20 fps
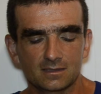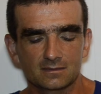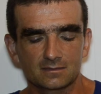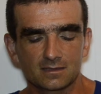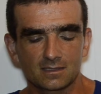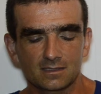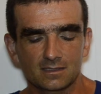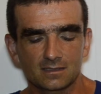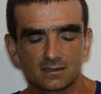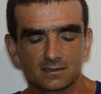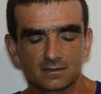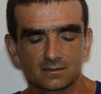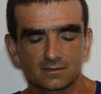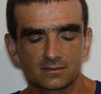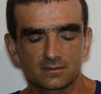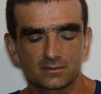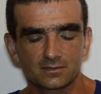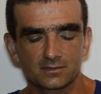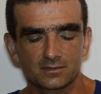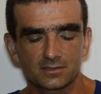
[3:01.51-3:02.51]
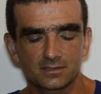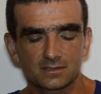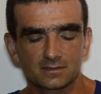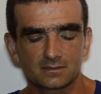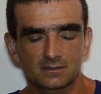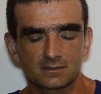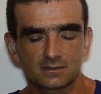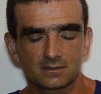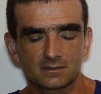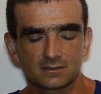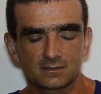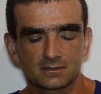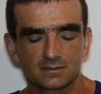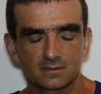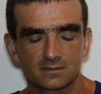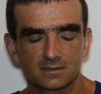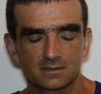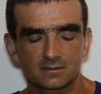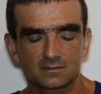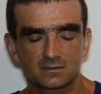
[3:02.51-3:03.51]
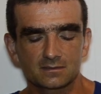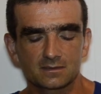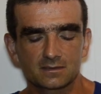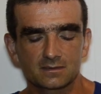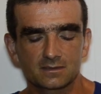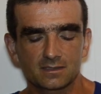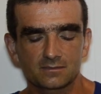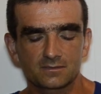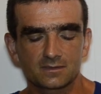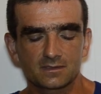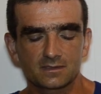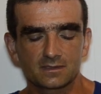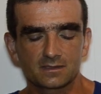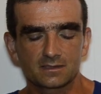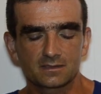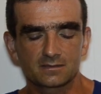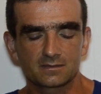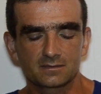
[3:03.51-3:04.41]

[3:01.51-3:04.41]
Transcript: Sarah, she had yesterday tough day.